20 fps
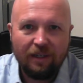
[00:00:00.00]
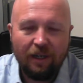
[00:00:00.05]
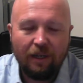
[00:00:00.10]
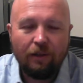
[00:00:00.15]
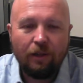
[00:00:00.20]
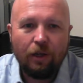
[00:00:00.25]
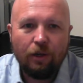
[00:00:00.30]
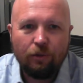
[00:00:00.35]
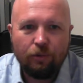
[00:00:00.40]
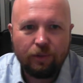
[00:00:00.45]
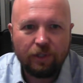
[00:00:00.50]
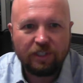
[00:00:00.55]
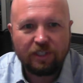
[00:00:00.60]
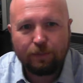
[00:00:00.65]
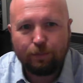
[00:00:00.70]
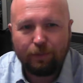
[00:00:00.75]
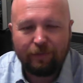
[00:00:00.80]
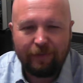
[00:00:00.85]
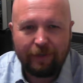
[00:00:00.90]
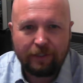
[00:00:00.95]
Hello, this
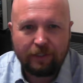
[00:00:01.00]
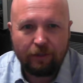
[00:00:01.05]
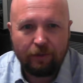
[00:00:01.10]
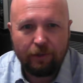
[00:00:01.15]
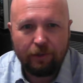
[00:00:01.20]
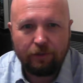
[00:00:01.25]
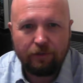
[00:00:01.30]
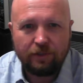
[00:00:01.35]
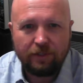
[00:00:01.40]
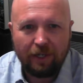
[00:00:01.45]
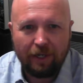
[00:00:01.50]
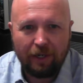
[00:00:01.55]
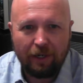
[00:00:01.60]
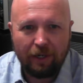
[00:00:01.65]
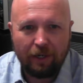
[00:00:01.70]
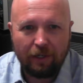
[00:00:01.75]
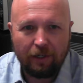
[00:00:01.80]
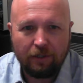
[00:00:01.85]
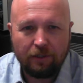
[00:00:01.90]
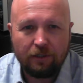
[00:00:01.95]
is Professor Luce,
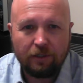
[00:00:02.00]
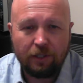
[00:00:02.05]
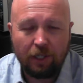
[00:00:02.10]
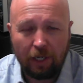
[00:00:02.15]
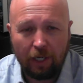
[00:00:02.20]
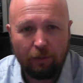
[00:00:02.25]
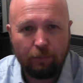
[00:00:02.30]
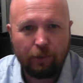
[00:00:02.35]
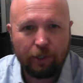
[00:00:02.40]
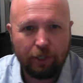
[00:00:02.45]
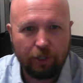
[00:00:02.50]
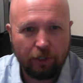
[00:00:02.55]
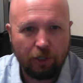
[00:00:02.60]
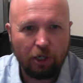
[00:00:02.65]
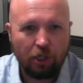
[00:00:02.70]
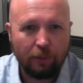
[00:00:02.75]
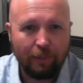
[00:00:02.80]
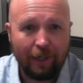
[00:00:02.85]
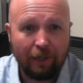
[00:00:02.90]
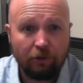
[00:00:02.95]
and today we're going to
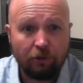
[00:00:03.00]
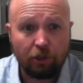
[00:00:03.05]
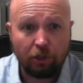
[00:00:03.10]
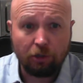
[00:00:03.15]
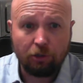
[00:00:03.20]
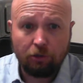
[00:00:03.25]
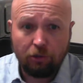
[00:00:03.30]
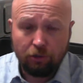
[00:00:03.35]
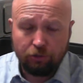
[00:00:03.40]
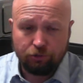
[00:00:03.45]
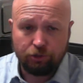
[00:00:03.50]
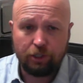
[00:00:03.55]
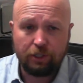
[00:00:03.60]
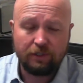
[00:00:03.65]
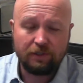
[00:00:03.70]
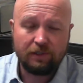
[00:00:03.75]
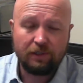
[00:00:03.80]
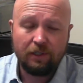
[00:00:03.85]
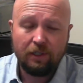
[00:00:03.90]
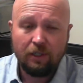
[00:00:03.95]
talk about
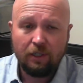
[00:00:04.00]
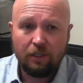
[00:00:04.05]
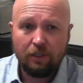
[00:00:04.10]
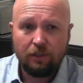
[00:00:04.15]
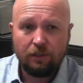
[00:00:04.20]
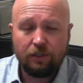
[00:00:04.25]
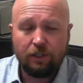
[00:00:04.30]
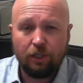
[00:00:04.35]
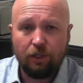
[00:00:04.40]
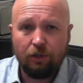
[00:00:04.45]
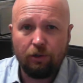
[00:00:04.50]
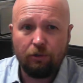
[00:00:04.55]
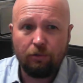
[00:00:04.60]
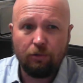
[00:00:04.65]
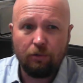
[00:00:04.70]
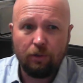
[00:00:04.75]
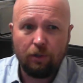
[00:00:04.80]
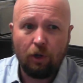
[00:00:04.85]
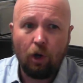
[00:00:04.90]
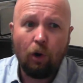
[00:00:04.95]
conclusions.
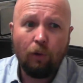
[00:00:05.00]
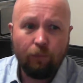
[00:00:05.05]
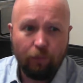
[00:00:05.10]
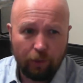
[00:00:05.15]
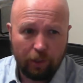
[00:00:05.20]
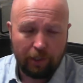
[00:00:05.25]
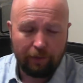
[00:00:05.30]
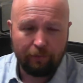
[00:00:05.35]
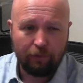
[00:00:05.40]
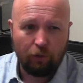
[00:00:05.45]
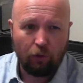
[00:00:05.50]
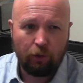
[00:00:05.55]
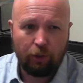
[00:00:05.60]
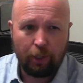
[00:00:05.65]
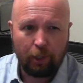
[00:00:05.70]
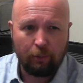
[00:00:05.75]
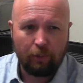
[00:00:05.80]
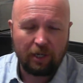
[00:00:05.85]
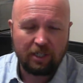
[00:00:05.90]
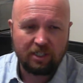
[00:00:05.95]
So, hopefully, you've
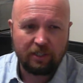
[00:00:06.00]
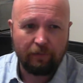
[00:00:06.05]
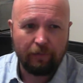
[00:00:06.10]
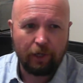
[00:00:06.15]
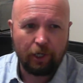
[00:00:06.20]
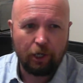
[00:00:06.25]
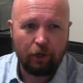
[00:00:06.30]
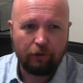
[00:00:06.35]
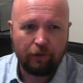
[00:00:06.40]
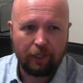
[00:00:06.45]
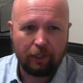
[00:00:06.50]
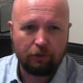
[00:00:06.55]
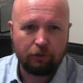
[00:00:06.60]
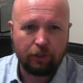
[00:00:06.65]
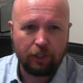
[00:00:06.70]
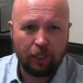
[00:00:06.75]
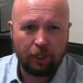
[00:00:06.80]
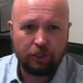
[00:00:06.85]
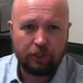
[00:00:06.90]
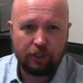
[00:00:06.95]
already watched the video on
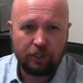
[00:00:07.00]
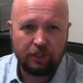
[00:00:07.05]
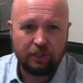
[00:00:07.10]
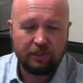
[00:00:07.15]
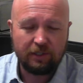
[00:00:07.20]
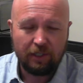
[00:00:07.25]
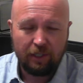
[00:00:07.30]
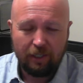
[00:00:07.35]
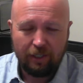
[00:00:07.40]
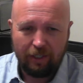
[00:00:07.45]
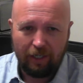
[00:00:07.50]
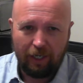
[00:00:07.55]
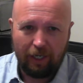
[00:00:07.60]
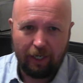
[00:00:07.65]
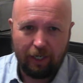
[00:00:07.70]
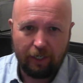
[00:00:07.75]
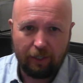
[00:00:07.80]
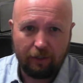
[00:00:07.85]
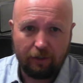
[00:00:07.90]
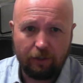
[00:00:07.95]
introductions,
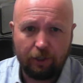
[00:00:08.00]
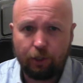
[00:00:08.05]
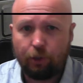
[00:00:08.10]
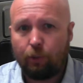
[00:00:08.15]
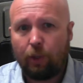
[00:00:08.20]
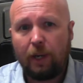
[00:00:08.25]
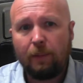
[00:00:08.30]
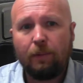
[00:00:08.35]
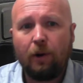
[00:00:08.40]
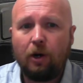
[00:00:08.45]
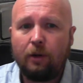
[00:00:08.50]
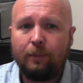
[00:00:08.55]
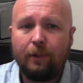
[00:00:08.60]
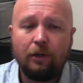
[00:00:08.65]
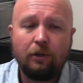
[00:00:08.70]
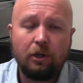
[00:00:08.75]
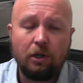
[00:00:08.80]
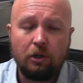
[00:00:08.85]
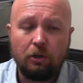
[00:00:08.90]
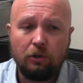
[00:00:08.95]
and the great part
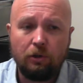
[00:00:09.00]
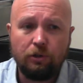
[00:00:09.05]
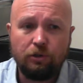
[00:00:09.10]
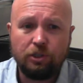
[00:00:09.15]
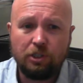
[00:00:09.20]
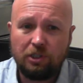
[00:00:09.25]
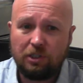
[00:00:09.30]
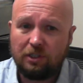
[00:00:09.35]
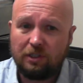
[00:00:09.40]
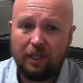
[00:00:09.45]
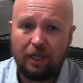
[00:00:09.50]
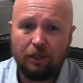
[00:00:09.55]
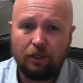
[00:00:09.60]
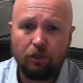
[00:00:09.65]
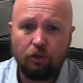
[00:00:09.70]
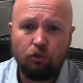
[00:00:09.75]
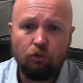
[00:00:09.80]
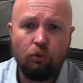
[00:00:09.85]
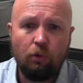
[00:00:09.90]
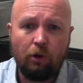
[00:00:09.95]
about conclusions is that
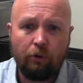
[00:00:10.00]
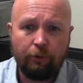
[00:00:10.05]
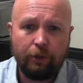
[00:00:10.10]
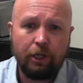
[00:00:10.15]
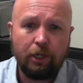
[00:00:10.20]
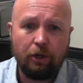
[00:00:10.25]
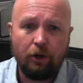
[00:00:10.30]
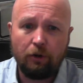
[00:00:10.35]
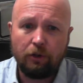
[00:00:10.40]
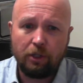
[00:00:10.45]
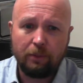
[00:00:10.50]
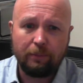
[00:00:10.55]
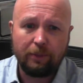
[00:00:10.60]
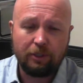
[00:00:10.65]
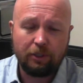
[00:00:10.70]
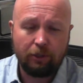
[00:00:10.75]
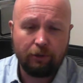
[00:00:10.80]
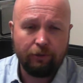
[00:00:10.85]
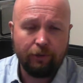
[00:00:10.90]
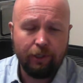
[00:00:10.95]
you already know the
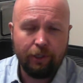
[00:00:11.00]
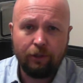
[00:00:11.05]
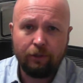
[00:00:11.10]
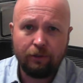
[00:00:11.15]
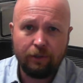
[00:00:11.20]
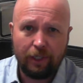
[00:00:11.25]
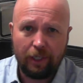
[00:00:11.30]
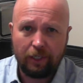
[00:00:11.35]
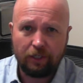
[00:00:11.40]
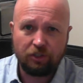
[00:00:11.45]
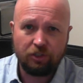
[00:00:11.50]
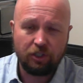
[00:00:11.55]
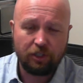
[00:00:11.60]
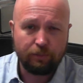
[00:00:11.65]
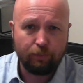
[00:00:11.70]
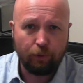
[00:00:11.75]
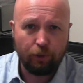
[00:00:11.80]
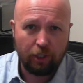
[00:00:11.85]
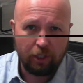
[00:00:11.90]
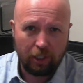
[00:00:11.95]
material, it's
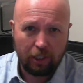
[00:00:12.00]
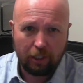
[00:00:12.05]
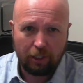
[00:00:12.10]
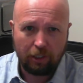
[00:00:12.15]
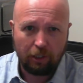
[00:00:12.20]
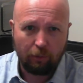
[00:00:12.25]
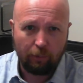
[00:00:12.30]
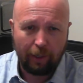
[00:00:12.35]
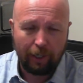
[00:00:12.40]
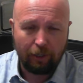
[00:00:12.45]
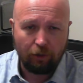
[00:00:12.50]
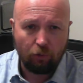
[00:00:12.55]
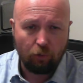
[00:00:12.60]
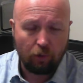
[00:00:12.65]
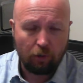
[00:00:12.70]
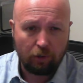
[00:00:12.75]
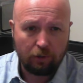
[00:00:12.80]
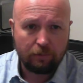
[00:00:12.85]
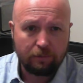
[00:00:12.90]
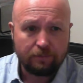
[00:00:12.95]
just putting it in the right
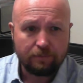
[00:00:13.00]
order.